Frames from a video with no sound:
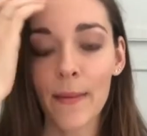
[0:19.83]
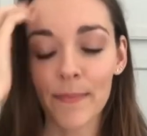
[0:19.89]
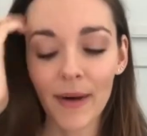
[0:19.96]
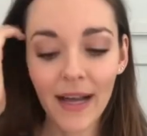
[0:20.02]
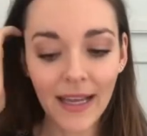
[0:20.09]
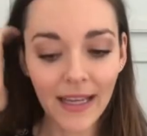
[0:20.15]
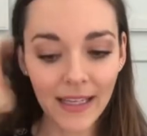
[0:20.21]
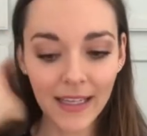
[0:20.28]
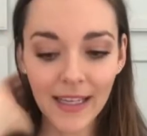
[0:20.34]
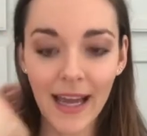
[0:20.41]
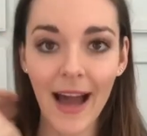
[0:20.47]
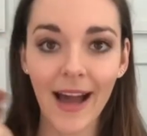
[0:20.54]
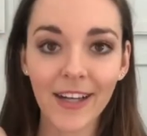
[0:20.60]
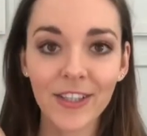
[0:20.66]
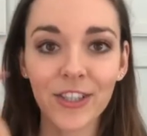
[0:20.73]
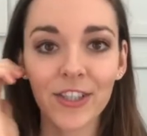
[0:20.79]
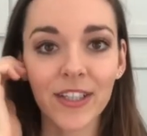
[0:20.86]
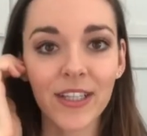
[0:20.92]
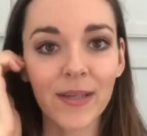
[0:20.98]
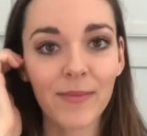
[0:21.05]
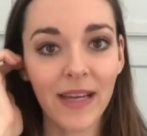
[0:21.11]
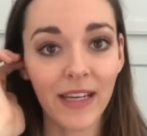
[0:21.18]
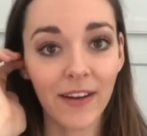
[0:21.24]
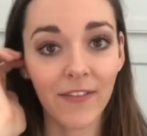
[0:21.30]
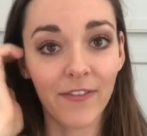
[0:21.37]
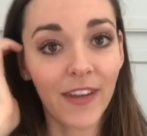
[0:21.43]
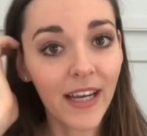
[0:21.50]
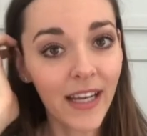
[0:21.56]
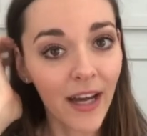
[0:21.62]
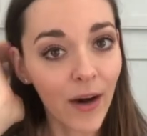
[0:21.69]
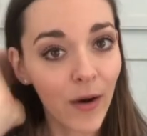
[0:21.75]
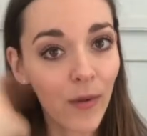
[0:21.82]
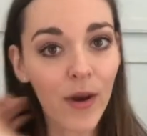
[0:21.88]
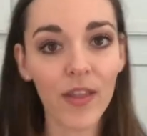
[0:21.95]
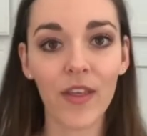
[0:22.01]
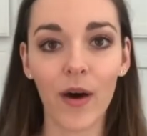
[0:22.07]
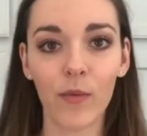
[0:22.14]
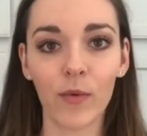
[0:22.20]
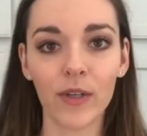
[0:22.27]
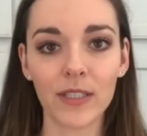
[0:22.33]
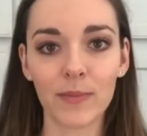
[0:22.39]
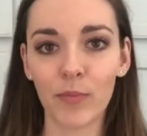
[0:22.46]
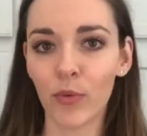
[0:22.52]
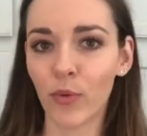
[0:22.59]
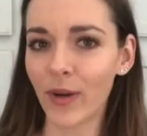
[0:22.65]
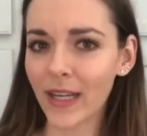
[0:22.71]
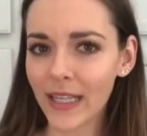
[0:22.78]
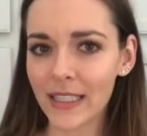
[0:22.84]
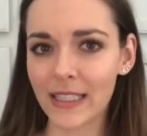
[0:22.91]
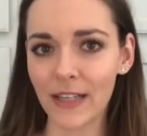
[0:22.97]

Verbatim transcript: but he actually made a video that was pretty